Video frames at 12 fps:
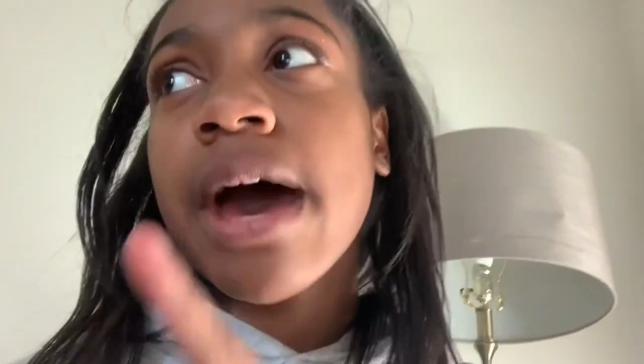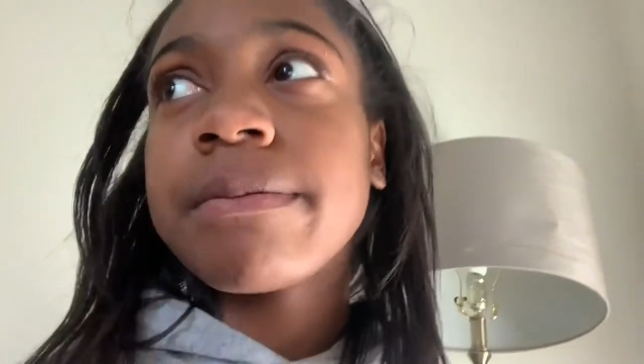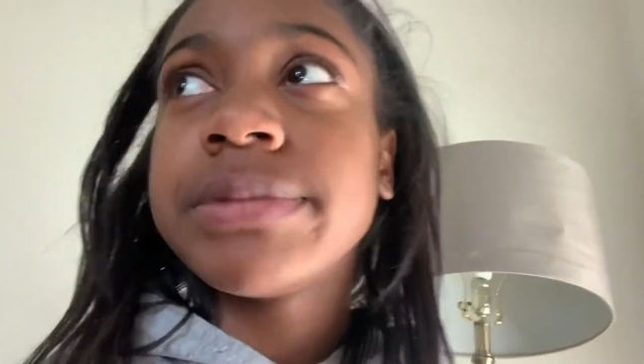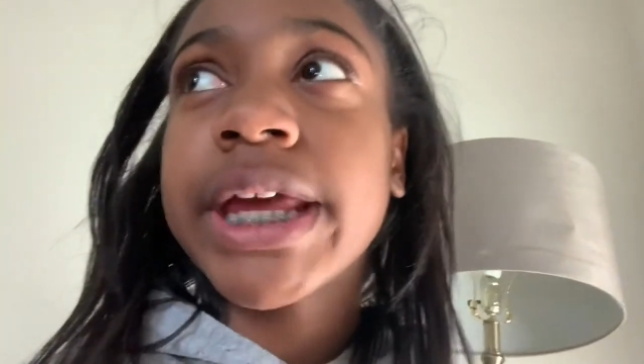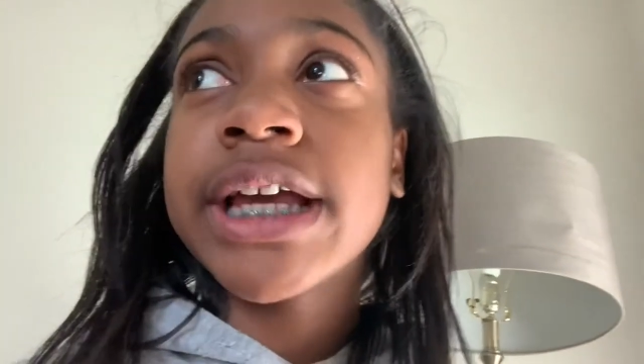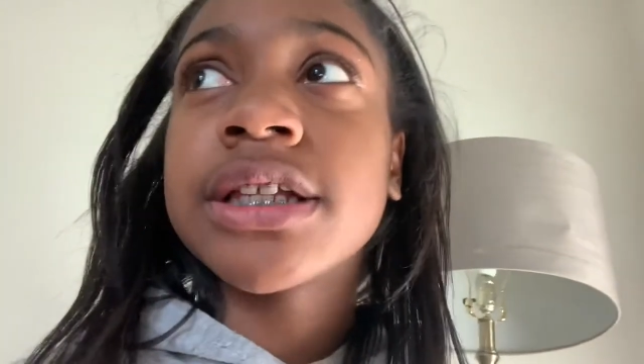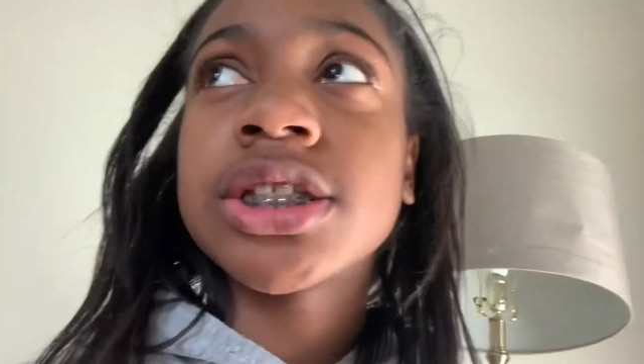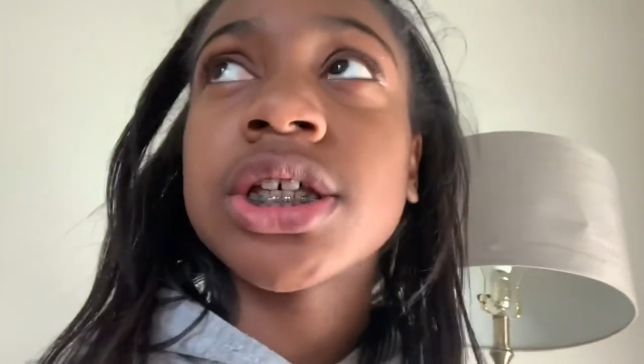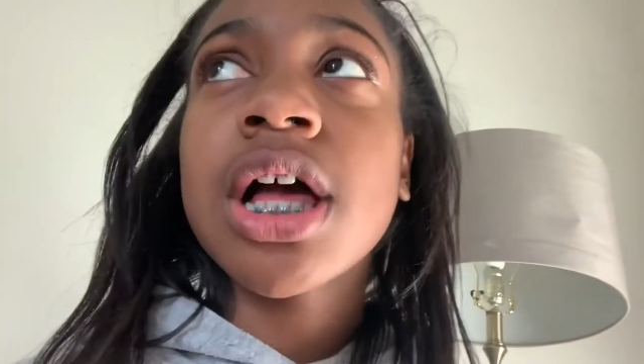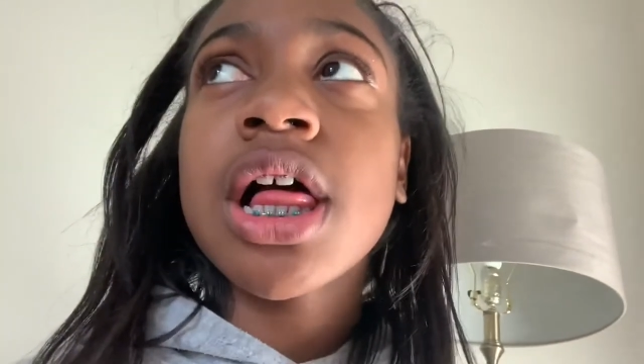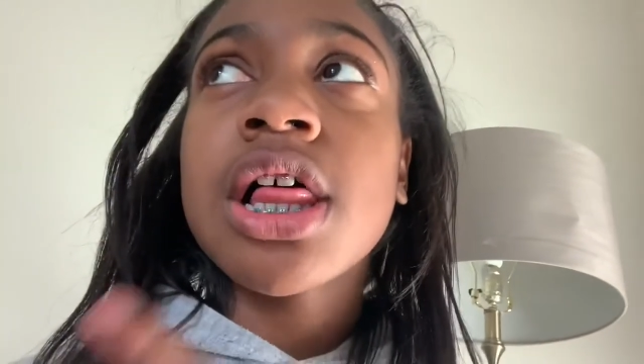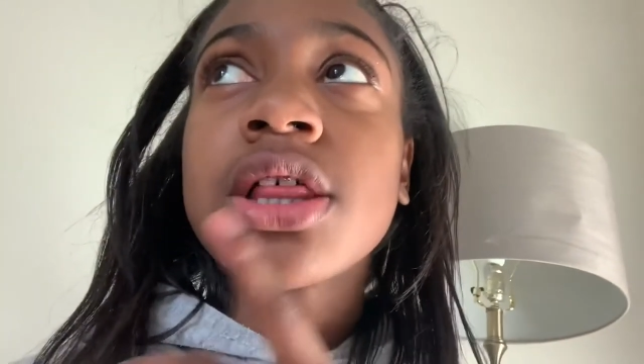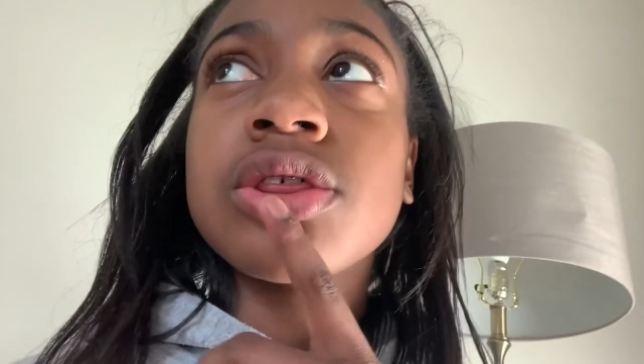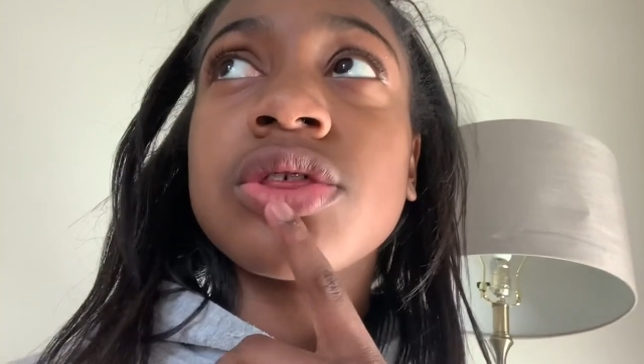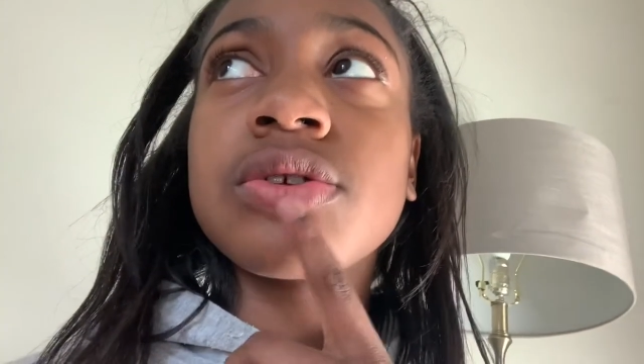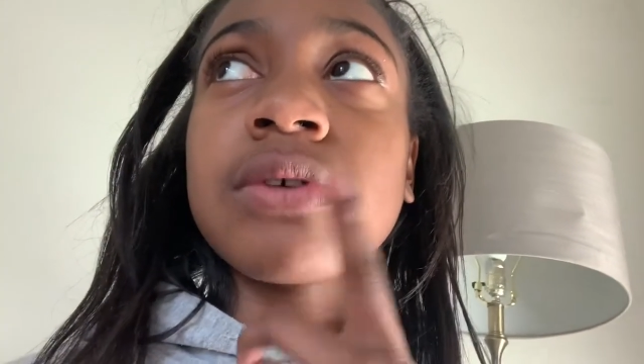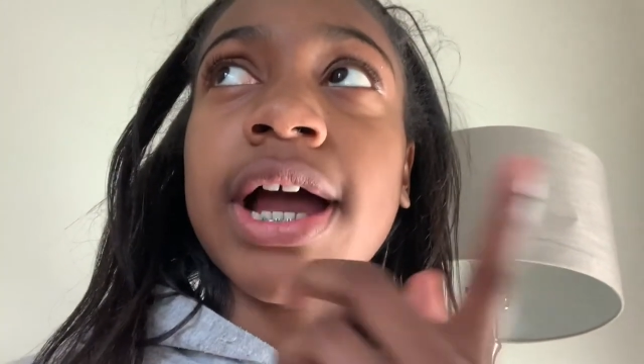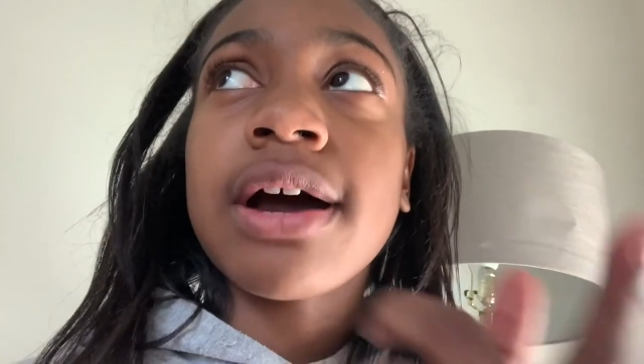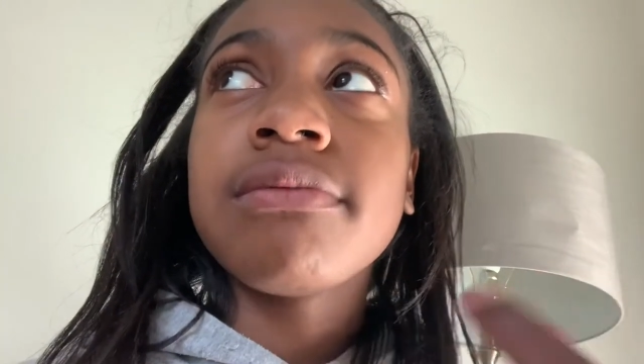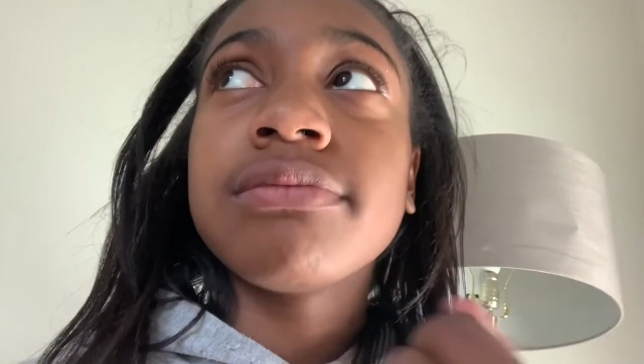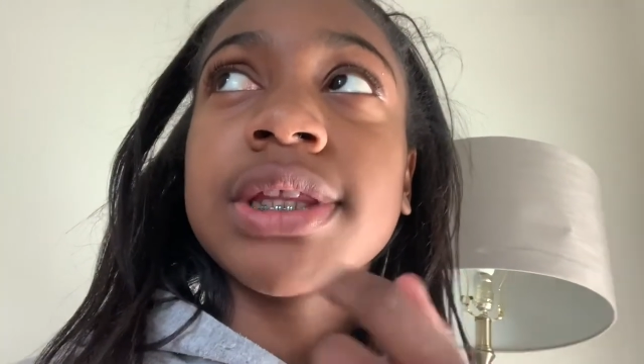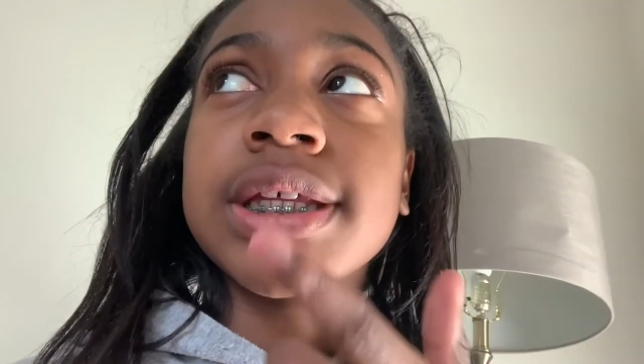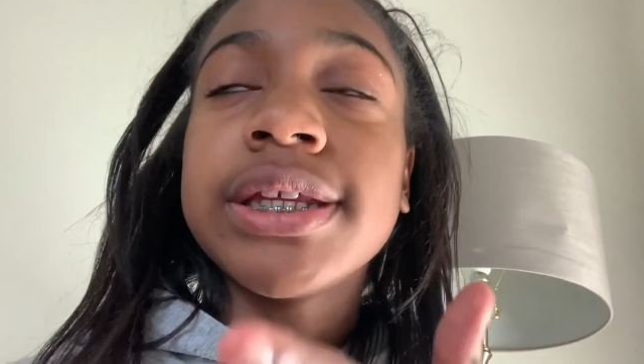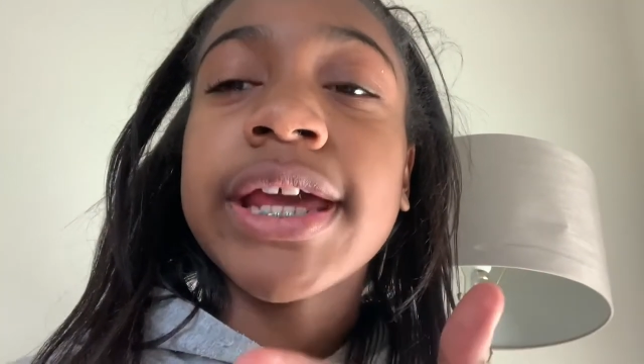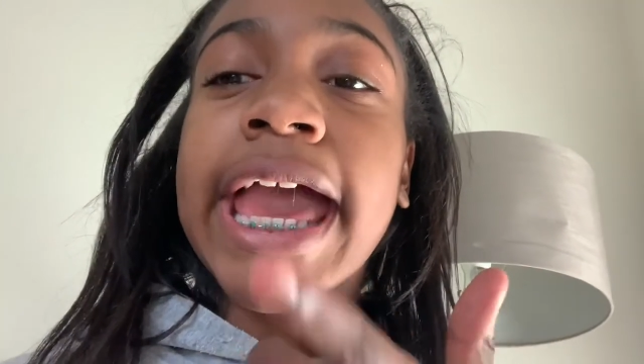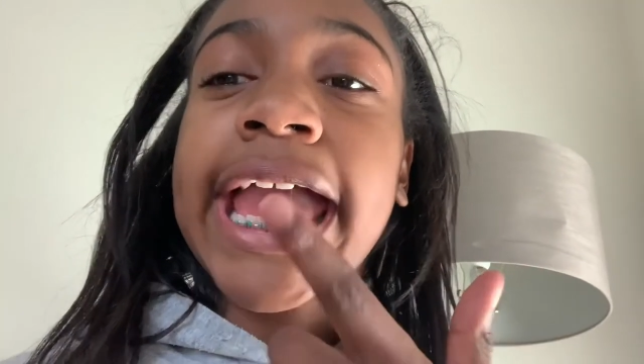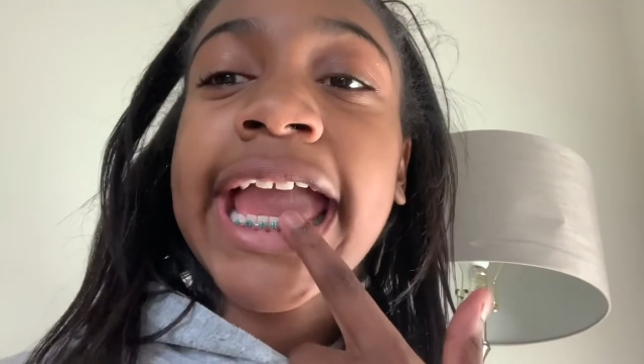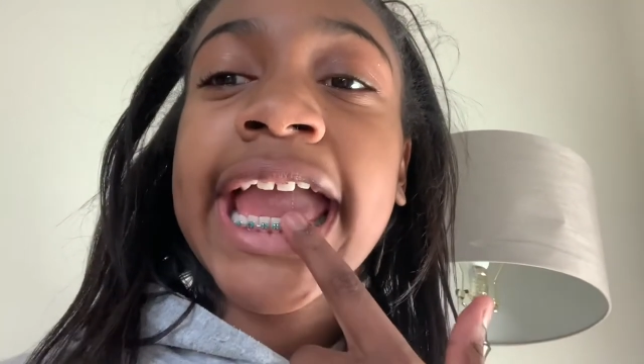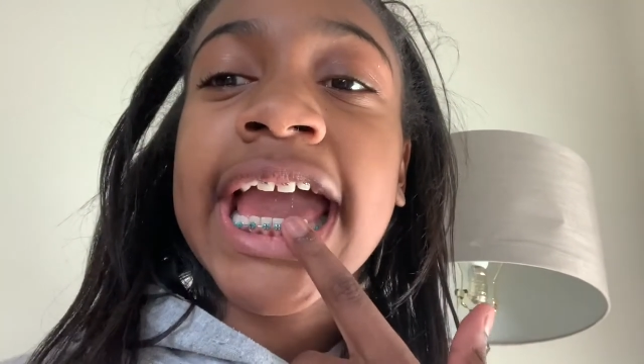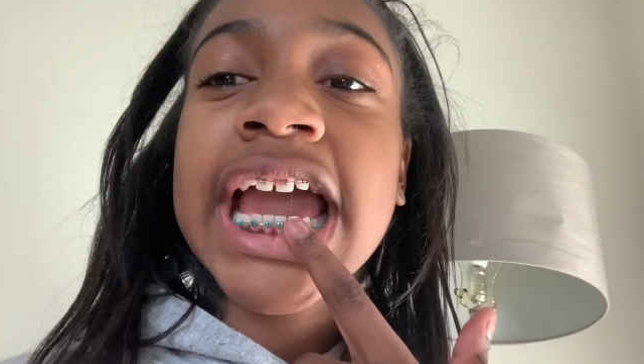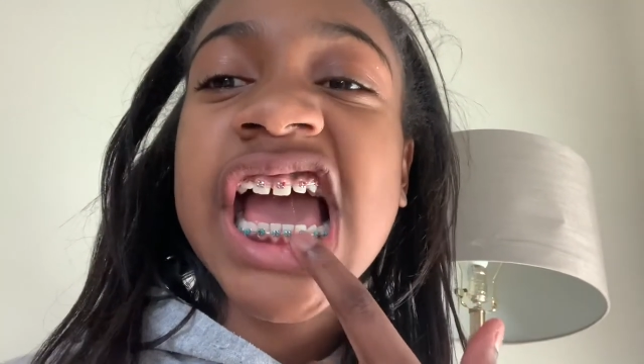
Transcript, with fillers: updates throughout the day.